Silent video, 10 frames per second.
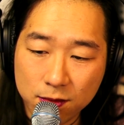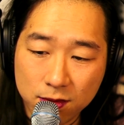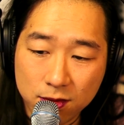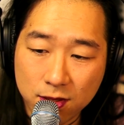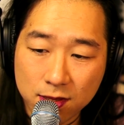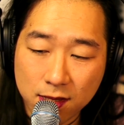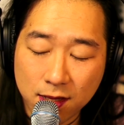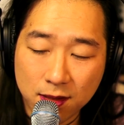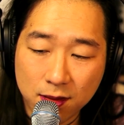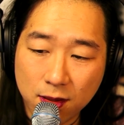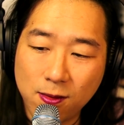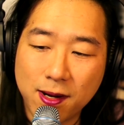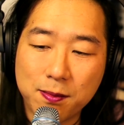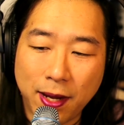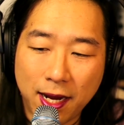just the
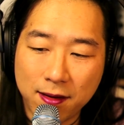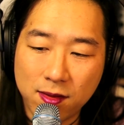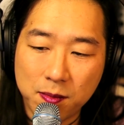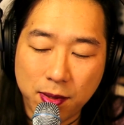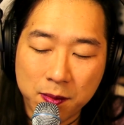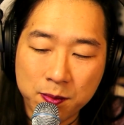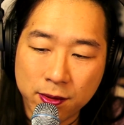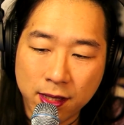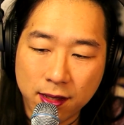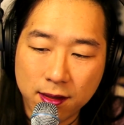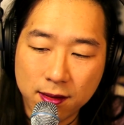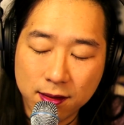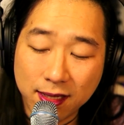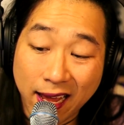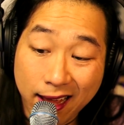weird pain of the bump on
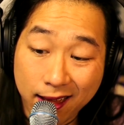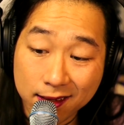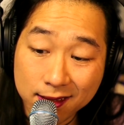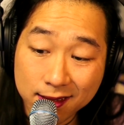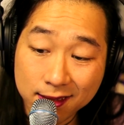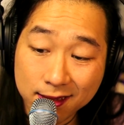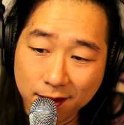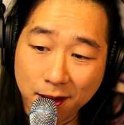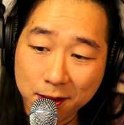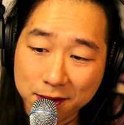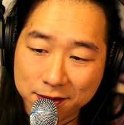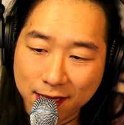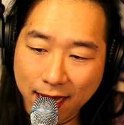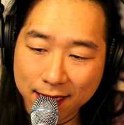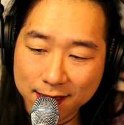the head. All of
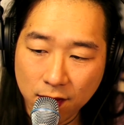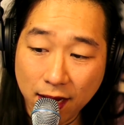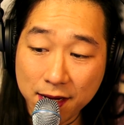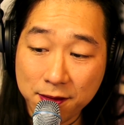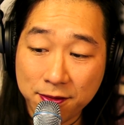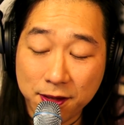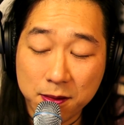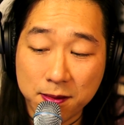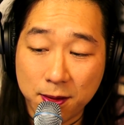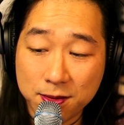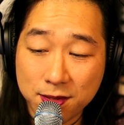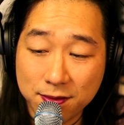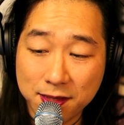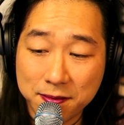that. I didn't feel most of it